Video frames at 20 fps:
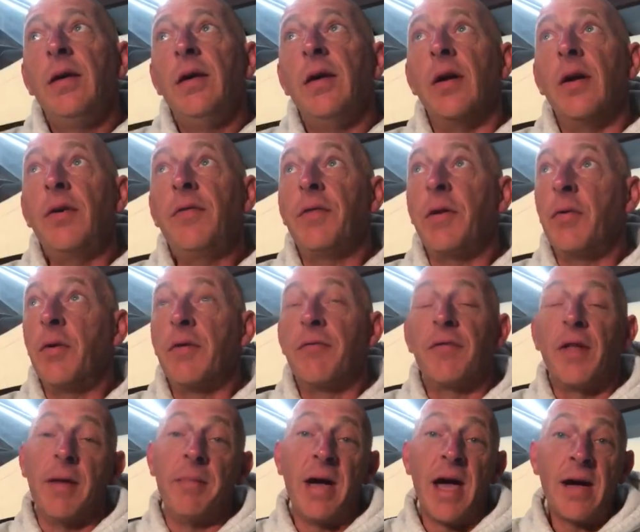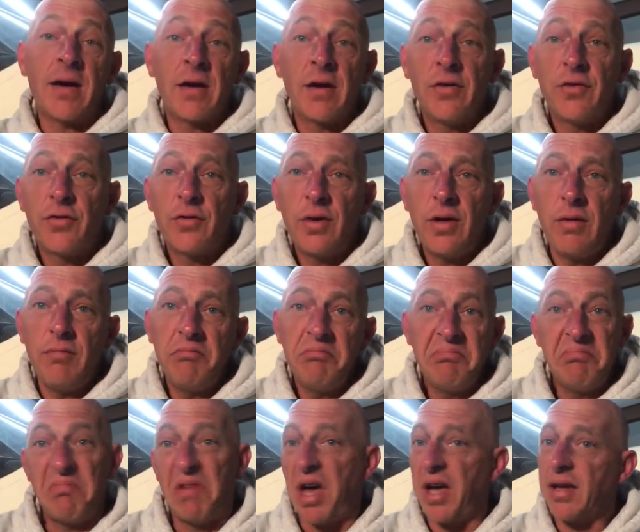You know, if I want to fly backcountry,
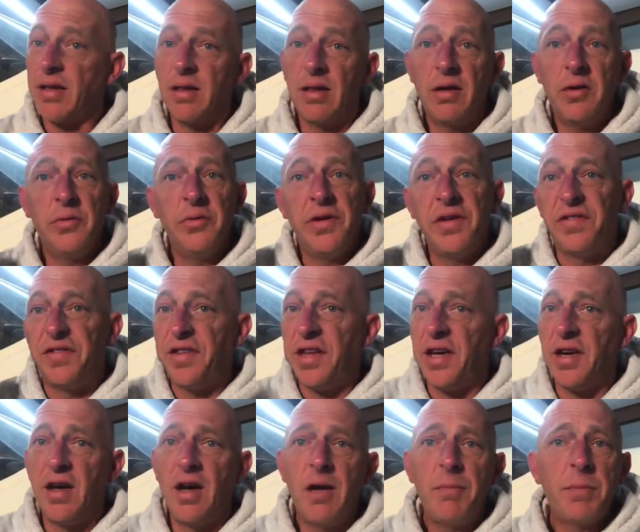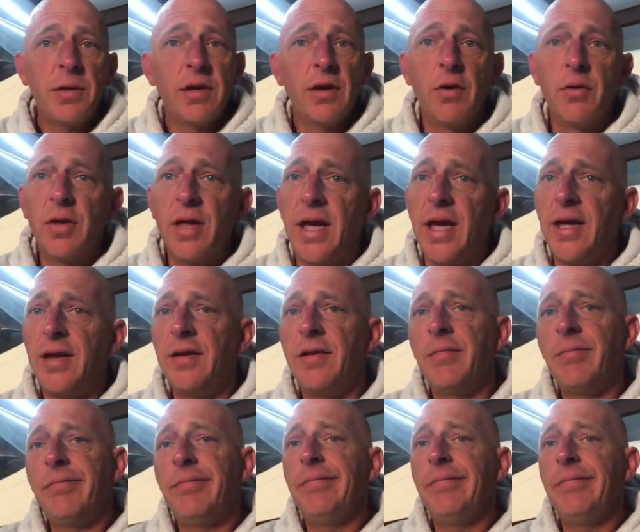I can load this thing up and go land